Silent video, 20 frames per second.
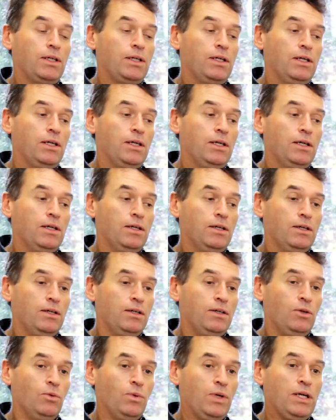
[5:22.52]
uh,
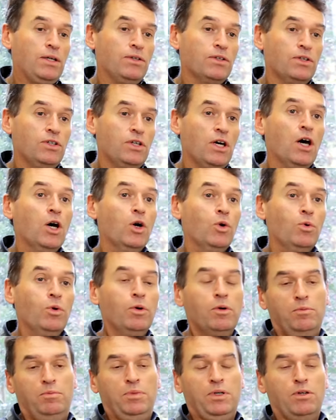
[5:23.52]
you either know
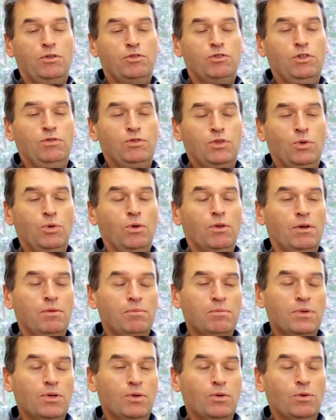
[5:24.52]
because you've taught
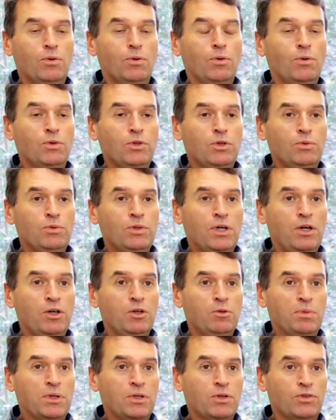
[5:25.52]
them, or you
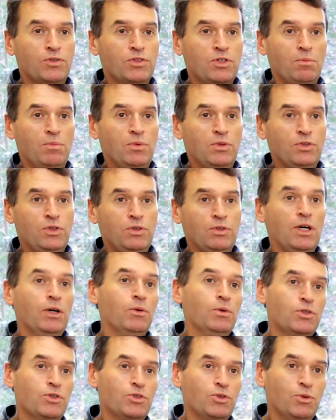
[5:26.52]
know because someone you
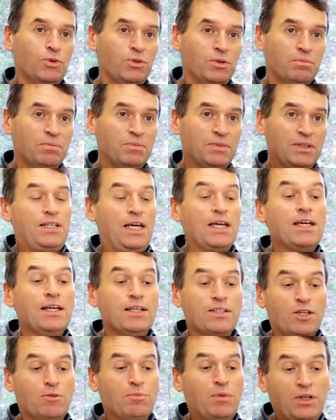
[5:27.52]
know has taught them.
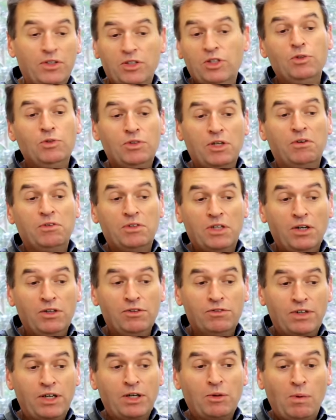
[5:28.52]
Taking someone who you don't
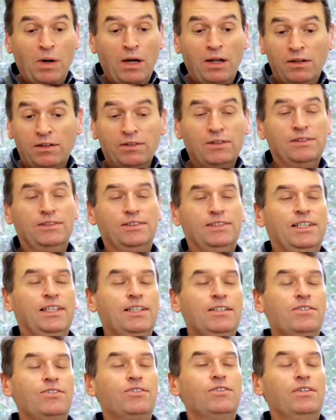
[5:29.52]
know very well
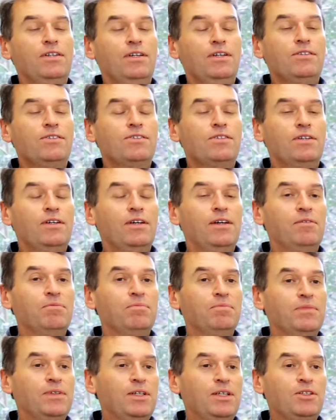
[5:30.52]
is is
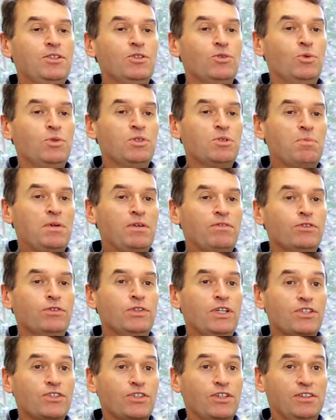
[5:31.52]
um, is always a bit of a
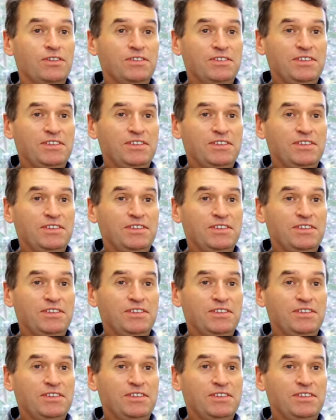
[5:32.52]
risk.